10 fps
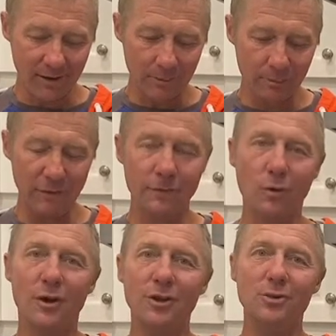
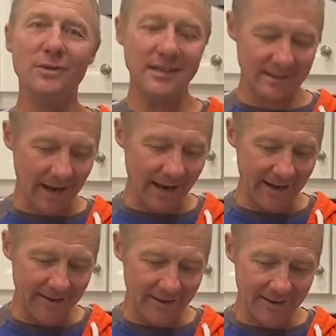before you
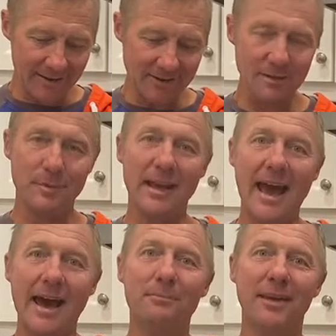decide to be
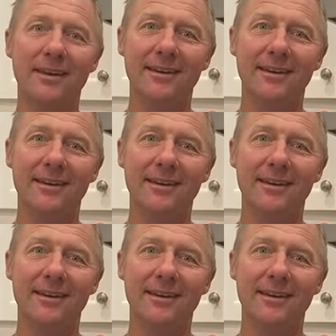happy."